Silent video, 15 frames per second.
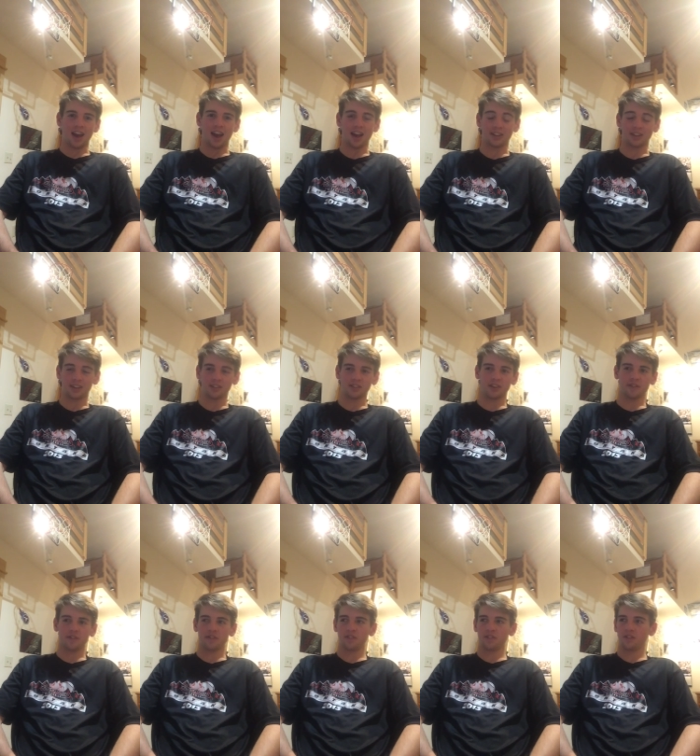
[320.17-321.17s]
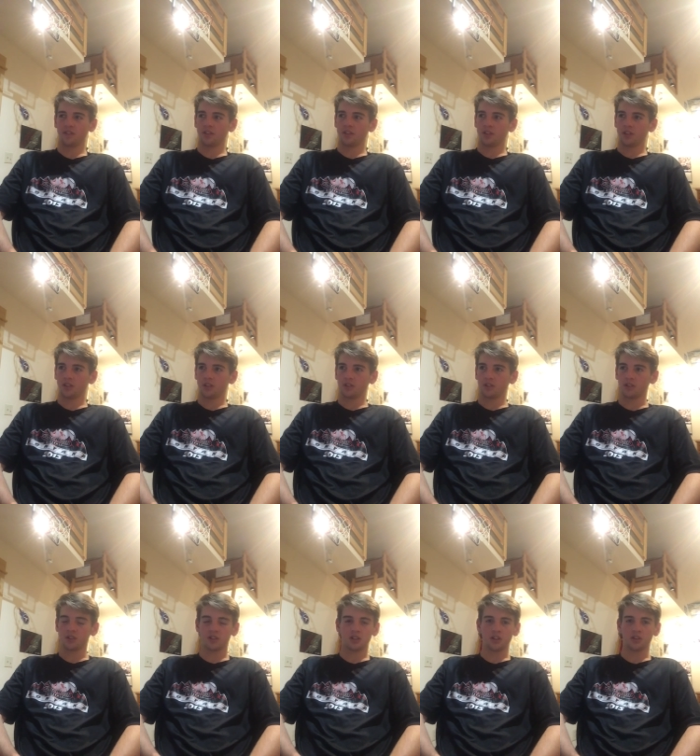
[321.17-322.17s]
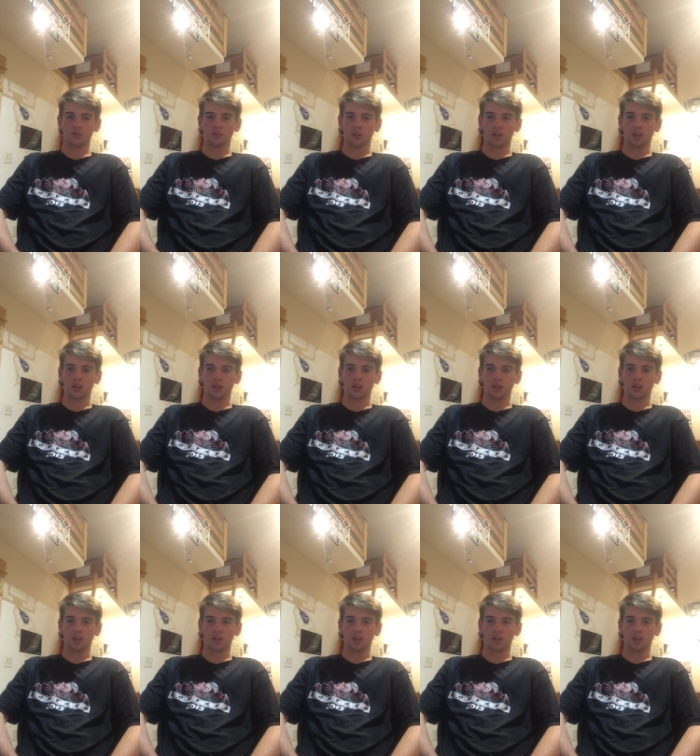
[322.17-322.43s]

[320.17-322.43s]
And as if to signal